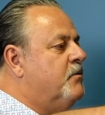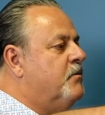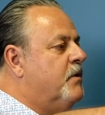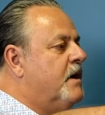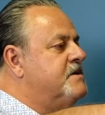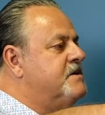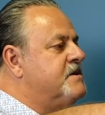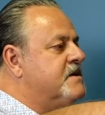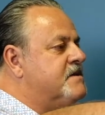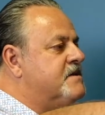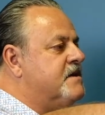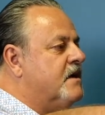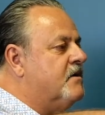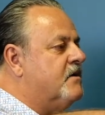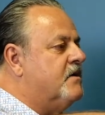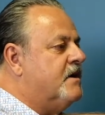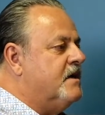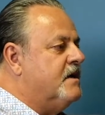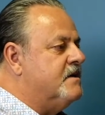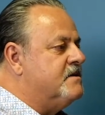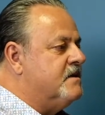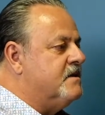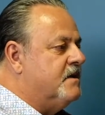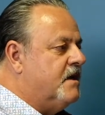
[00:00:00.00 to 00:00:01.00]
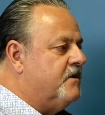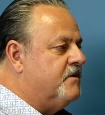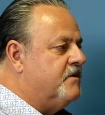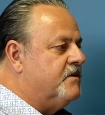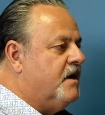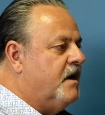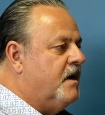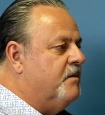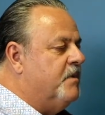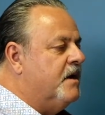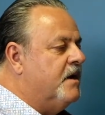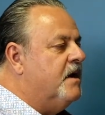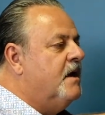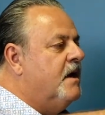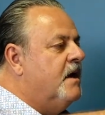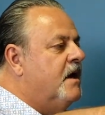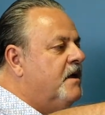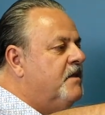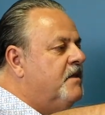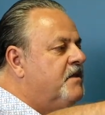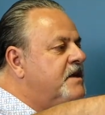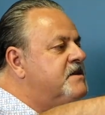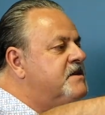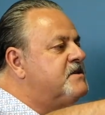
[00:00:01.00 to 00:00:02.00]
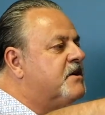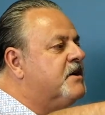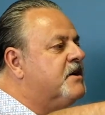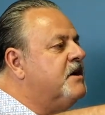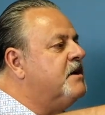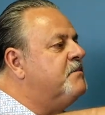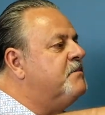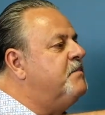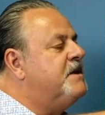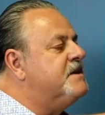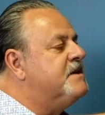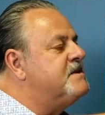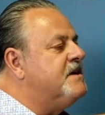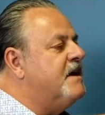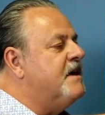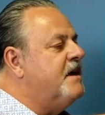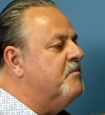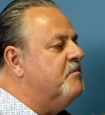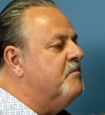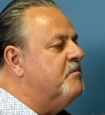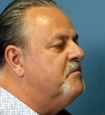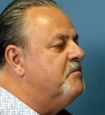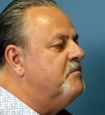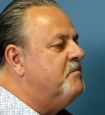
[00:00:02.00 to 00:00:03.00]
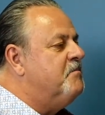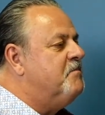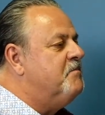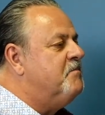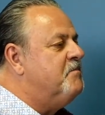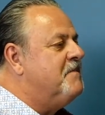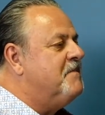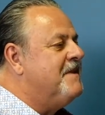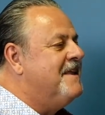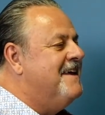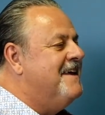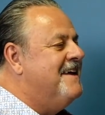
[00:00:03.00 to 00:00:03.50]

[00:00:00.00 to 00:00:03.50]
raising single kids another time, but yeah. these are going to be the same. Yeah.